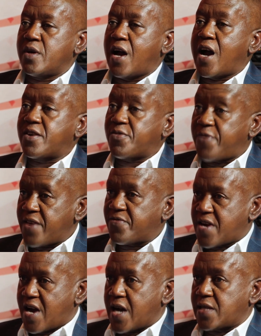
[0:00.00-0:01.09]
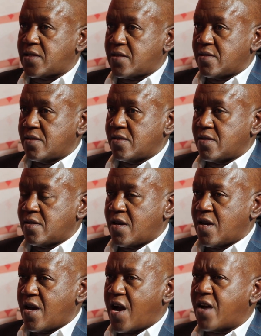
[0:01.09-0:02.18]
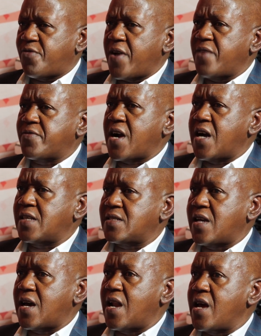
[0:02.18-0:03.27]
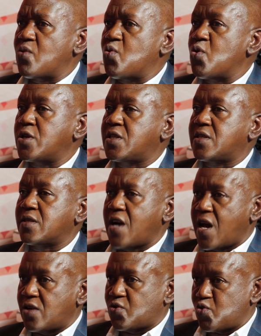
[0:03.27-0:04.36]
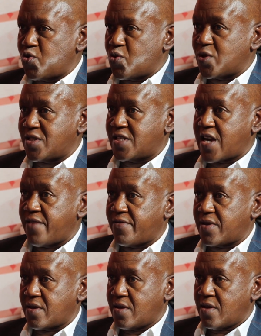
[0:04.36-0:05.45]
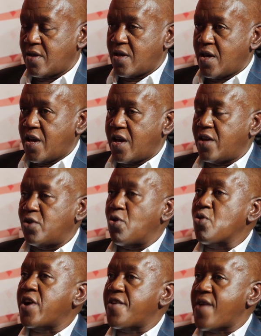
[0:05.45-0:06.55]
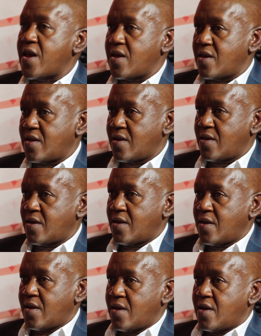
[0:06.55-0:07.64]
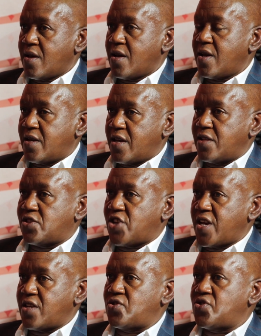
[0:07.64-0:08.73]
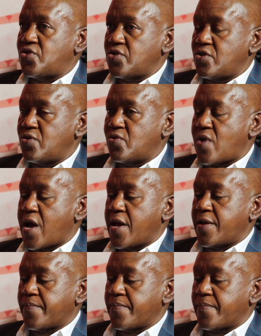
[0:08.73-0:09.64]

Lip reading: R5 cars. R5 cars are like what Carl Tundo was driving, and Onka Rai, and Tej, Rai.